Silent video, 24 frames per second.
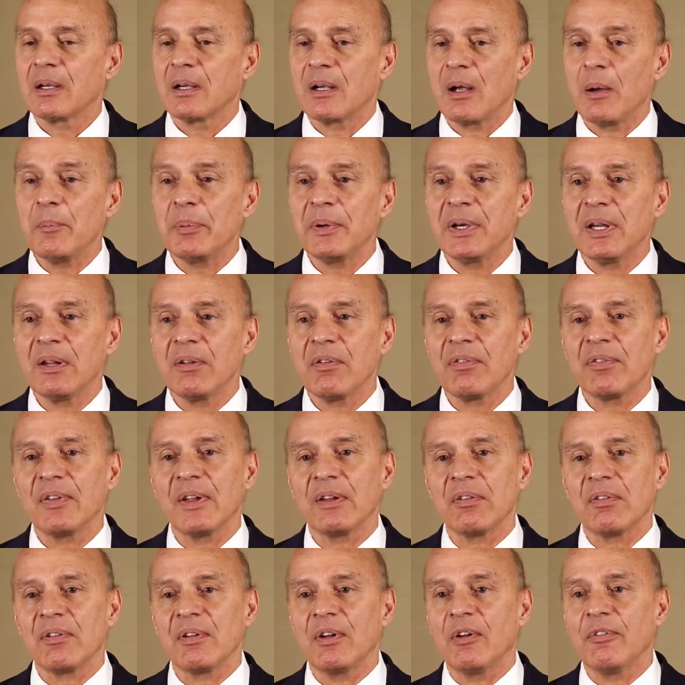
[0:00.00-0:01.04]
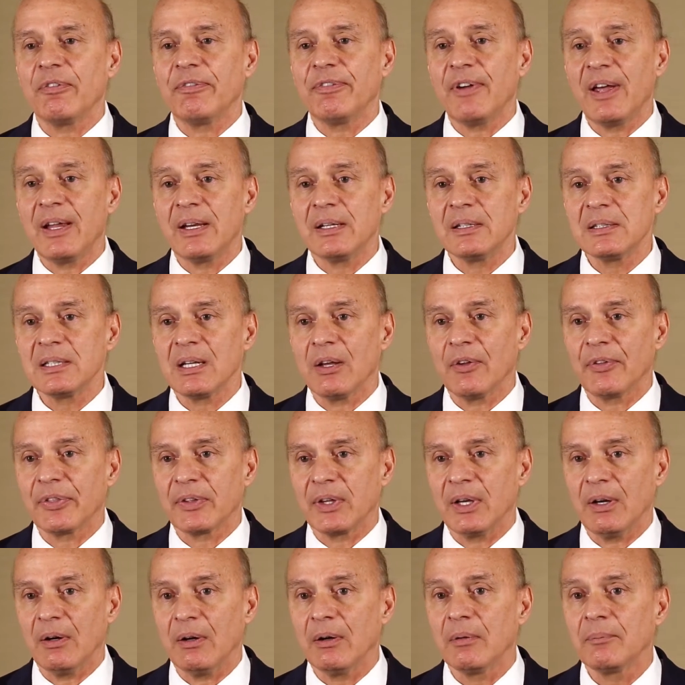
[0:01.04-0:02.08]
Companies that self-fund
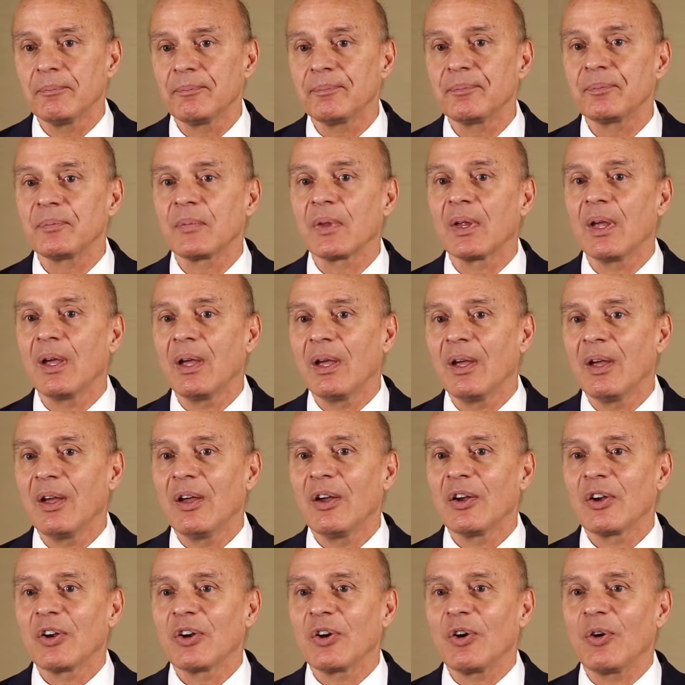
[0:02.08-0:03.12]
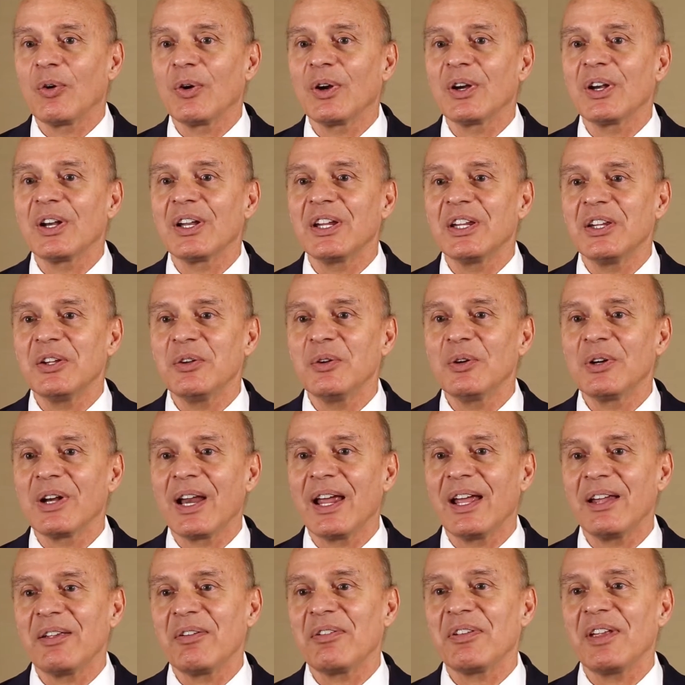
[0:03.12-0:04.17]
healthcare currently
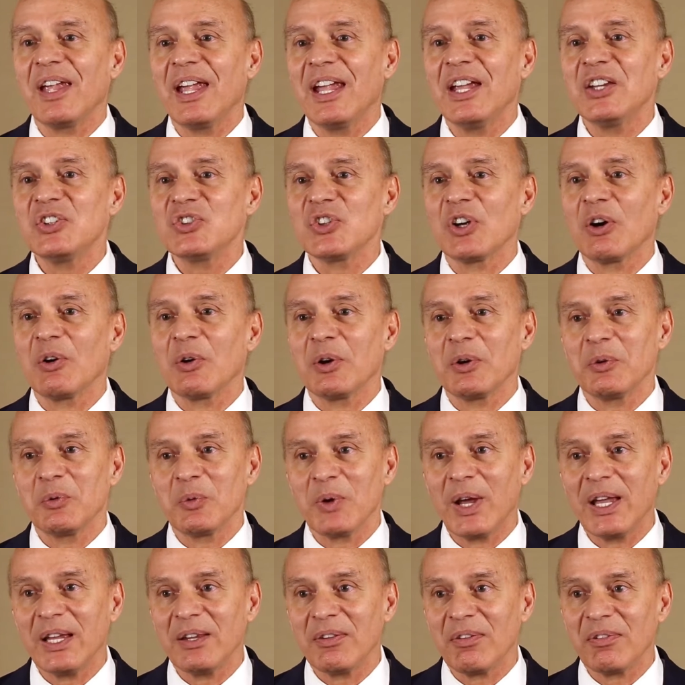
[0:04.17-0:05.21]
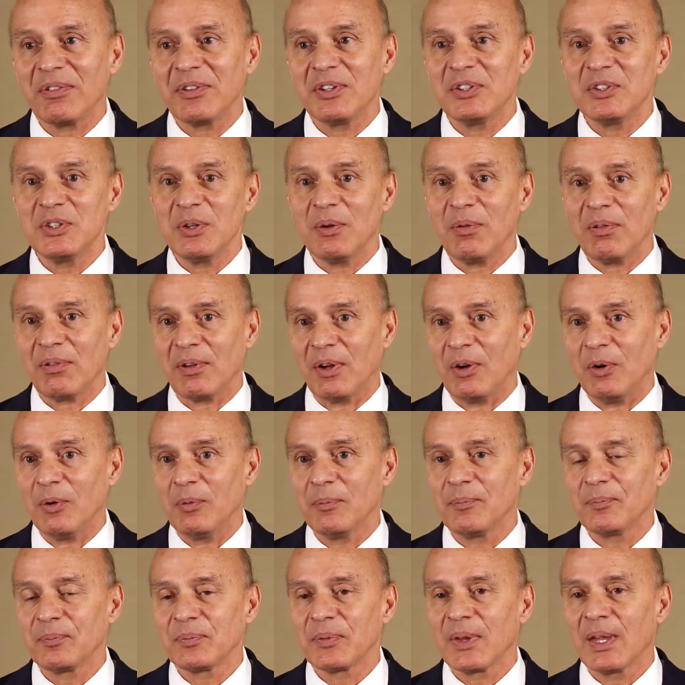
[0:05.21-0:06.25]
utilize HRA rates to do
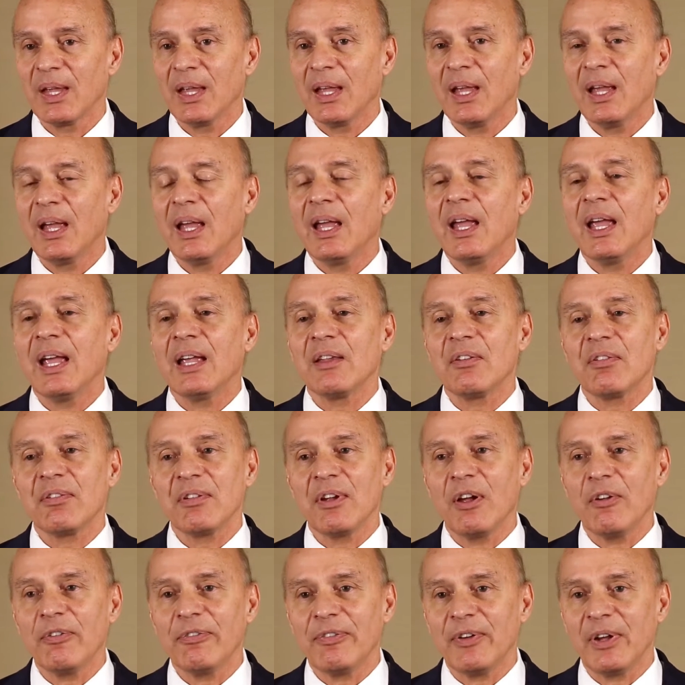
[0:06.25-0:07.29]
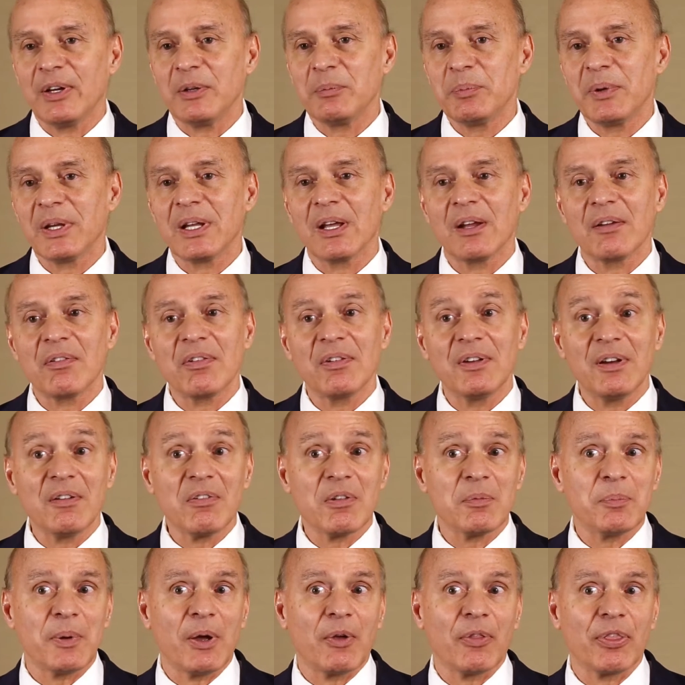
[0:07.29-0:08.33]
so, and self-fund because it
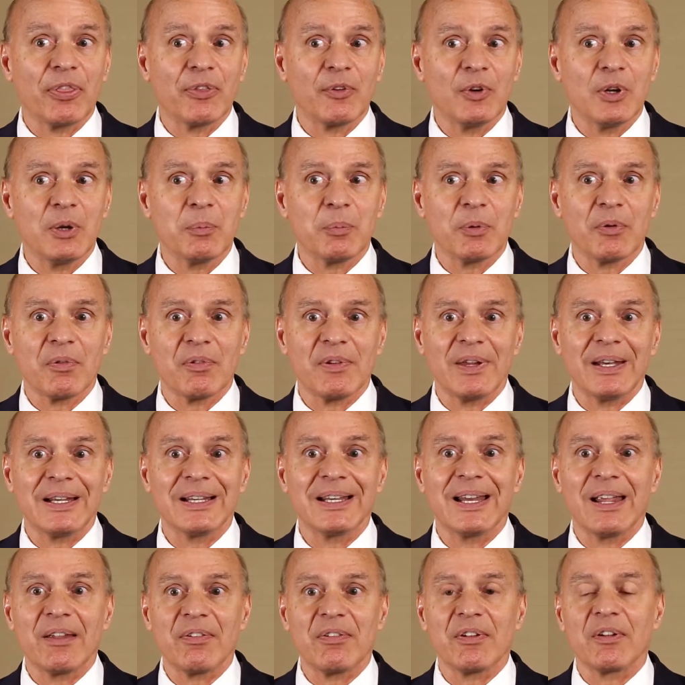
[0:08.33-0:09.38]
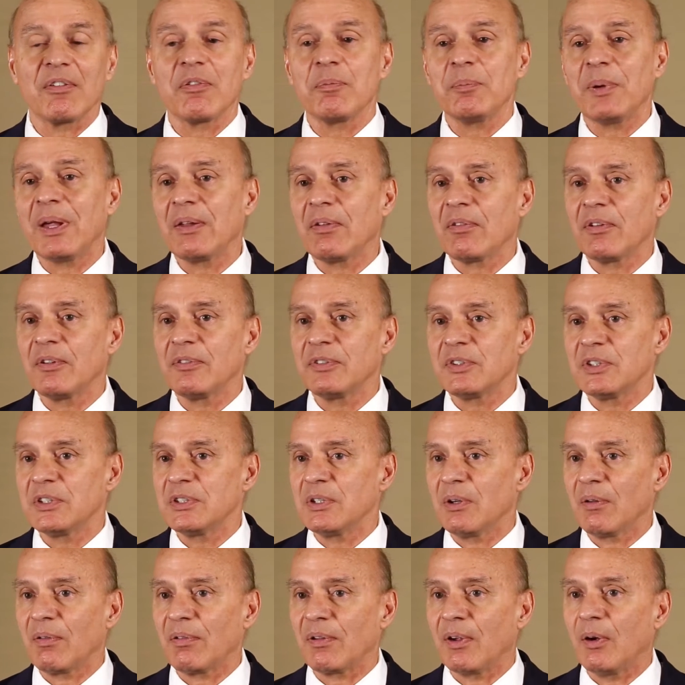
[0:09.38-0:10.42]
is about 30% less expensive to
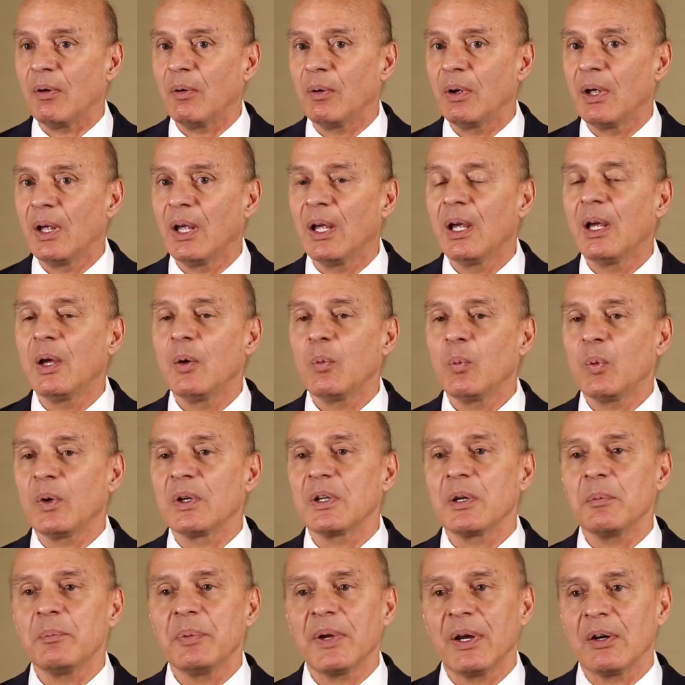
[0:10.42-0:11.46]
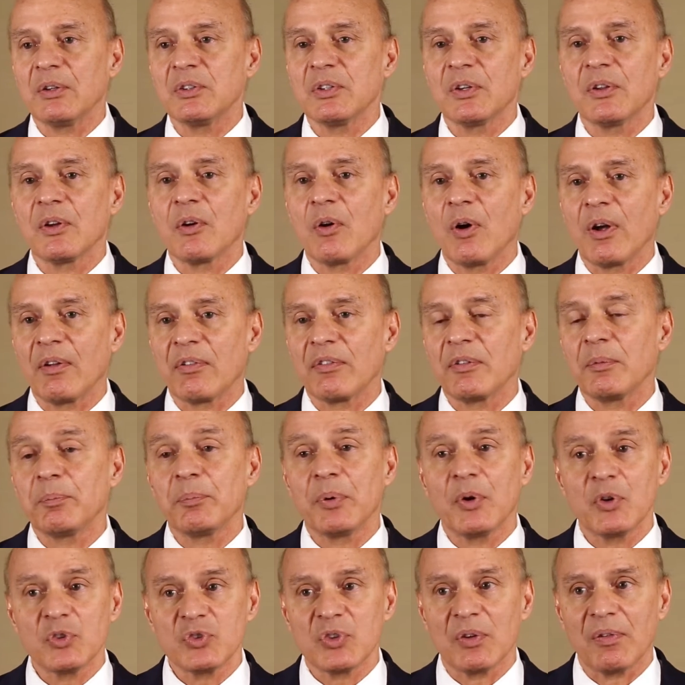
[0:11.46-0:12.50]
do so when compared to the cost of
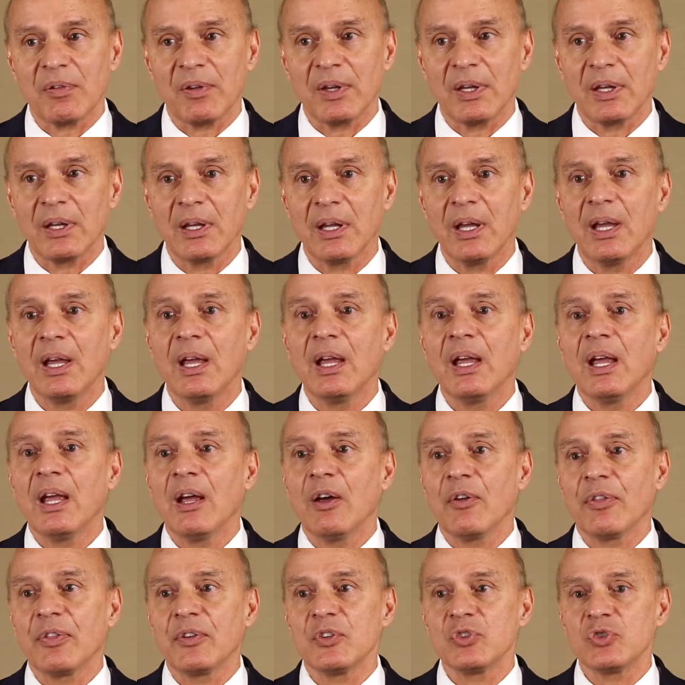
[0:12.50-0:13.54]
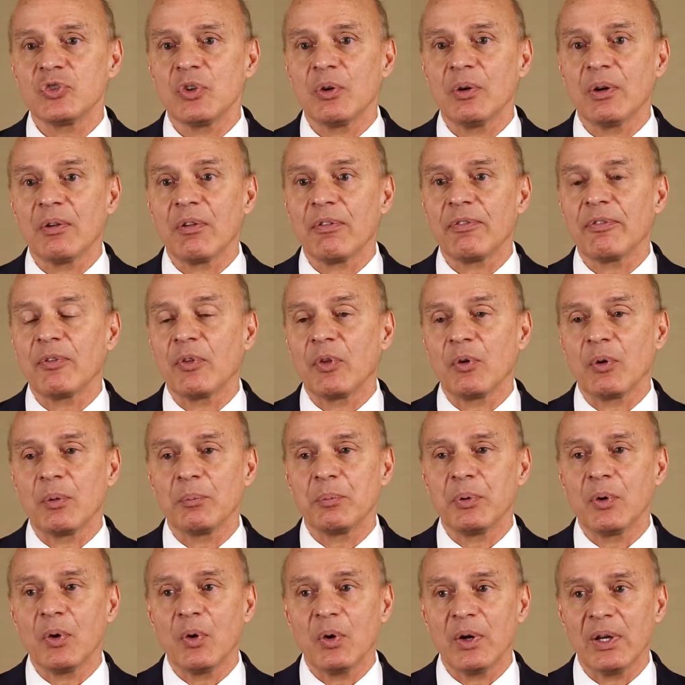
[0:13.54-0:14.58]
purchasing health insurance for their
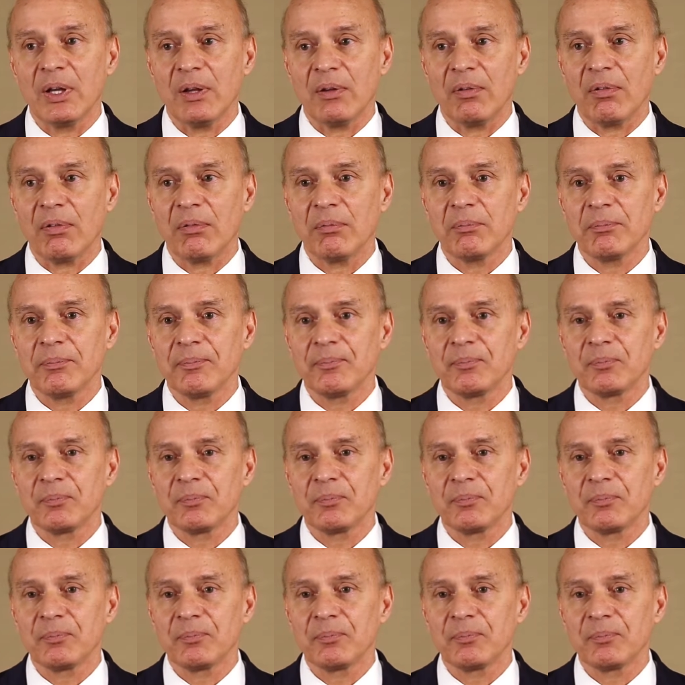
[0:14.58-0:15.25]
employees.